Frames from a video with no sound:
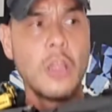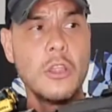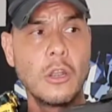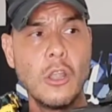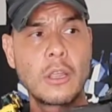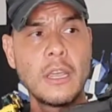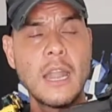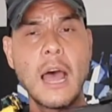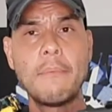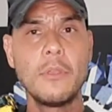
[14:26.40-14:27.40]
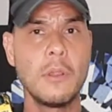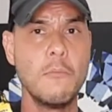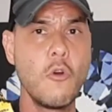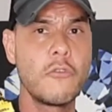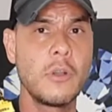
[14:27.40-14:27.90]
you're looking up, you're
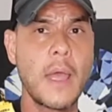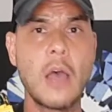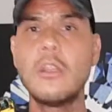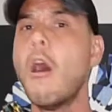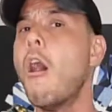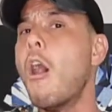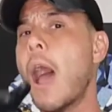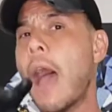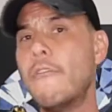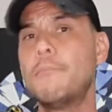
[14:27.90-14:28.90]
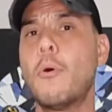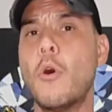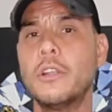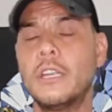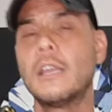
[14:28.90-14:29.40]
moving around, have it
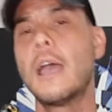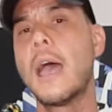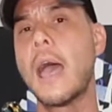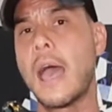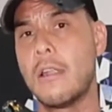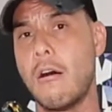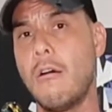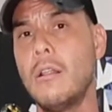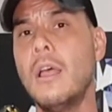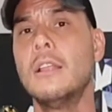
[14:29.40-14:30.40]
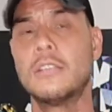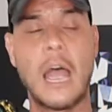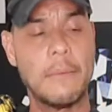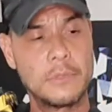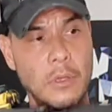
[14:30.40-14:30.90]
pointing at all
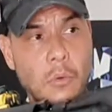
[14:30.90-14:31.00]
times.